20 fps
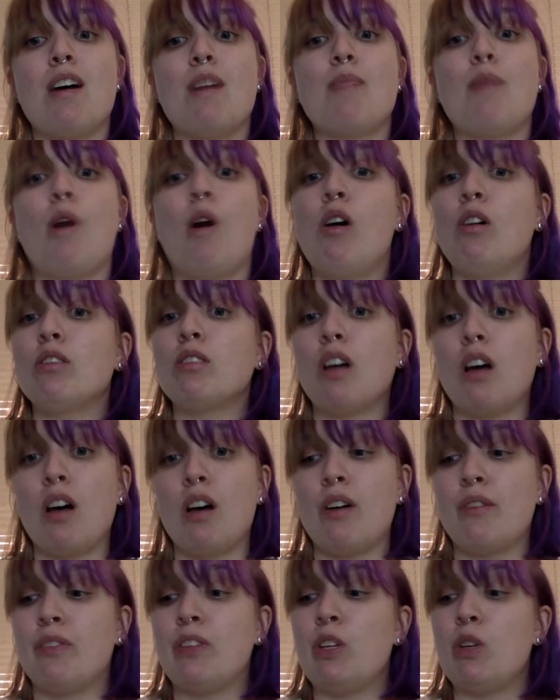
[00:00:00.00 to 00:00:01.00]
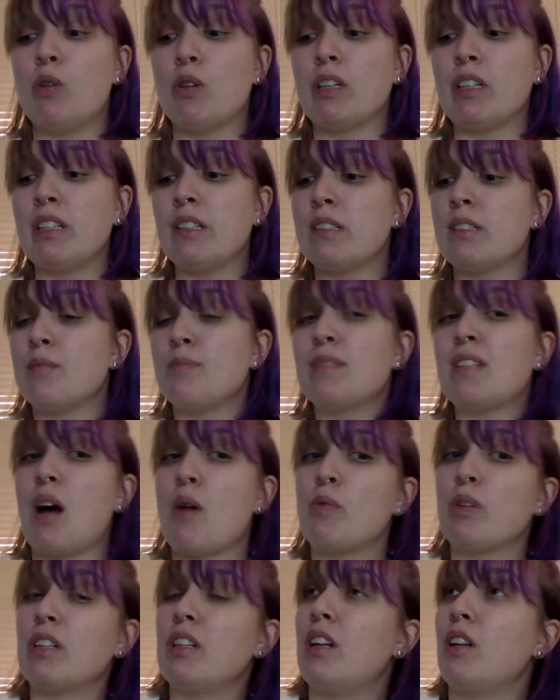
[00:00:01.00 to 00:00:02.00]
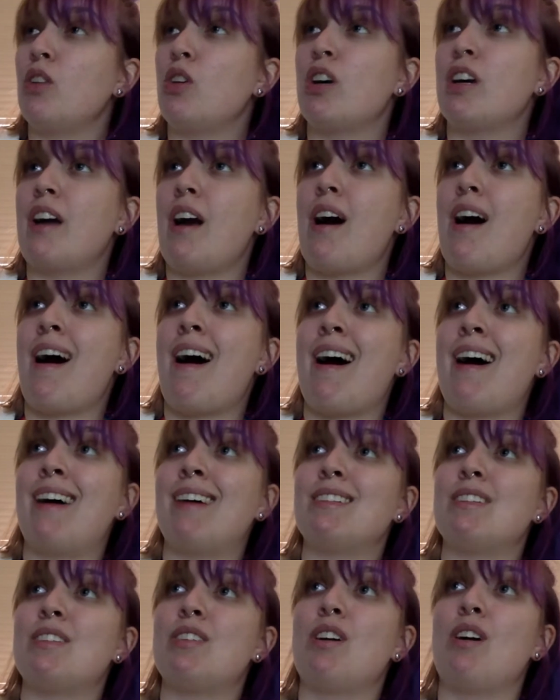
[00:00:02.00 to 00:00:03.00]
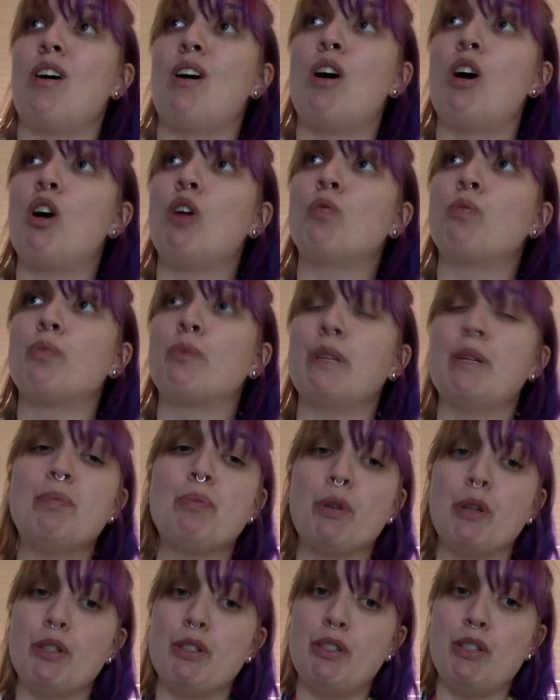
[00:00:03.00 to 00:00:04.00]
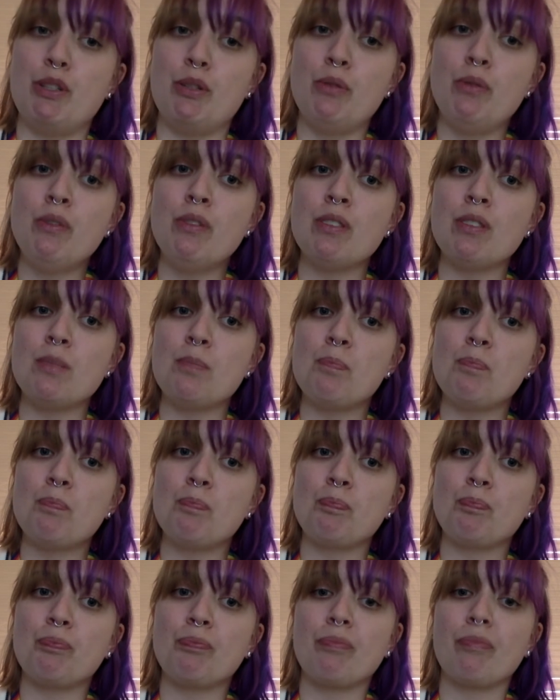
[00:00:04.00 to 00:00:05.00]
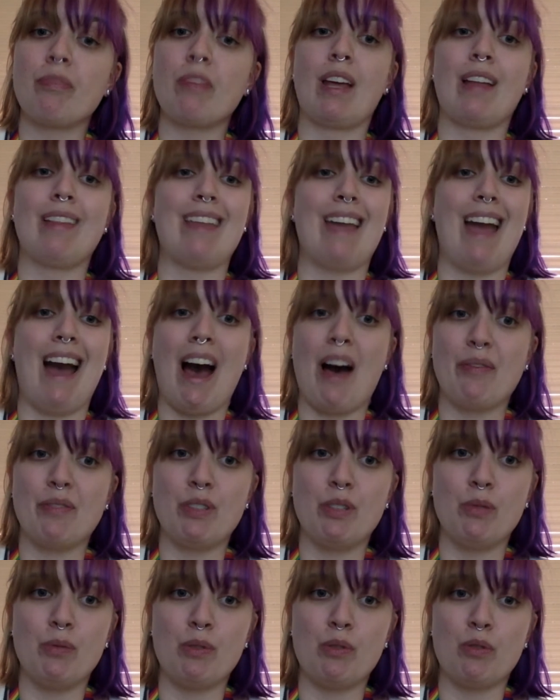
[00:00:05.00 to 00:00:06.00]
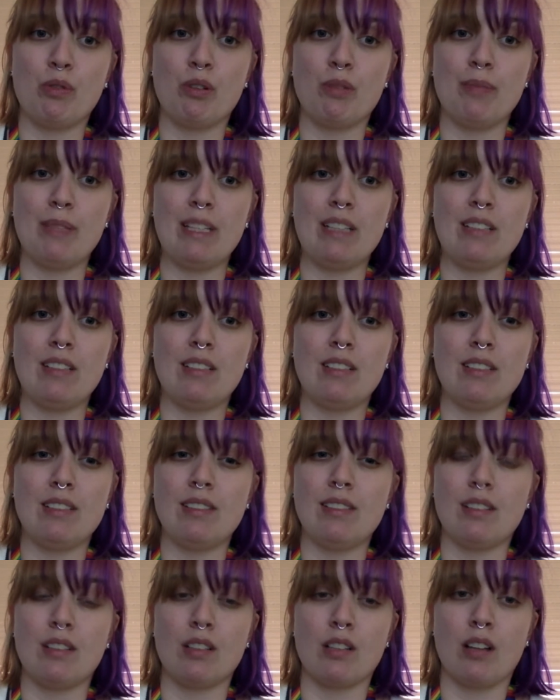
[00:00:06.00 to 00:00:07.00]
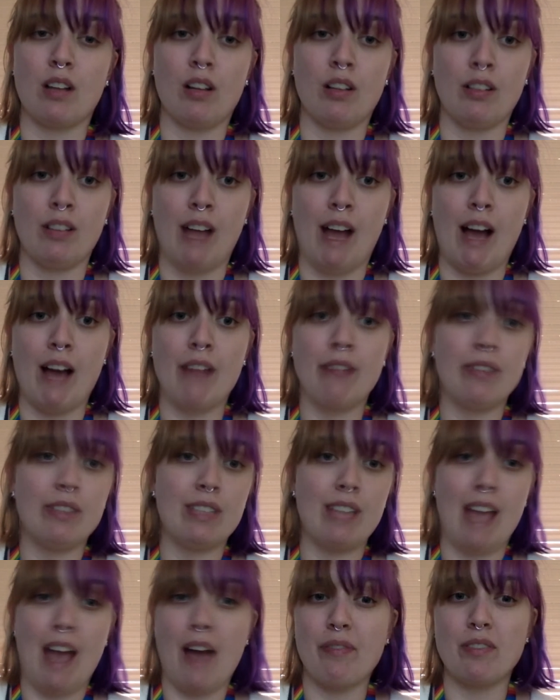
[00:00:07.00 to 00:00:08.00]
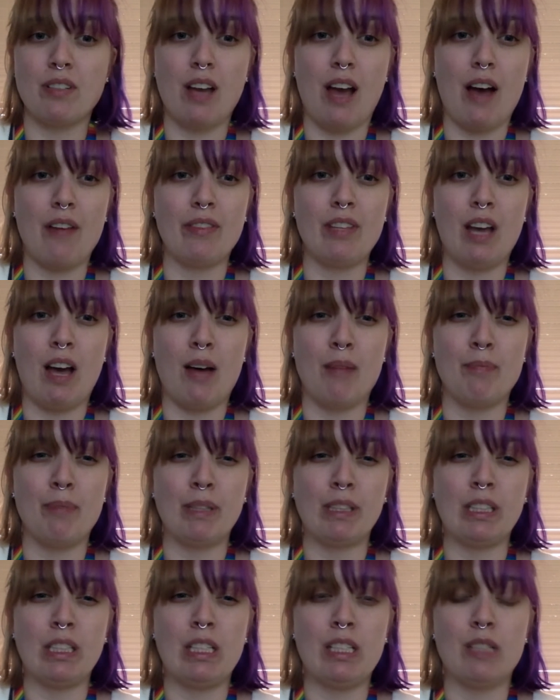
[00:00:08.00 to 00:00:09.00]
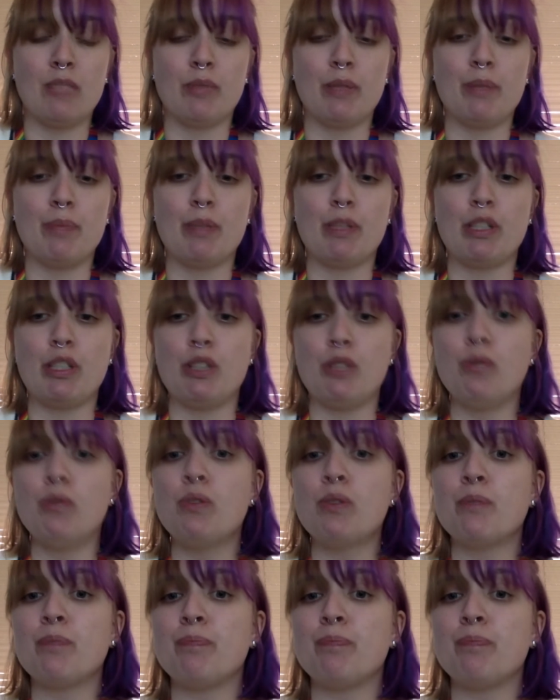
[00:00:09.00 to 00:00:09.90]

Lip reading: All of the organisms that we're going to look at all reproduce. They have to in order to be considered alive, as they have to have that ability to reproduce.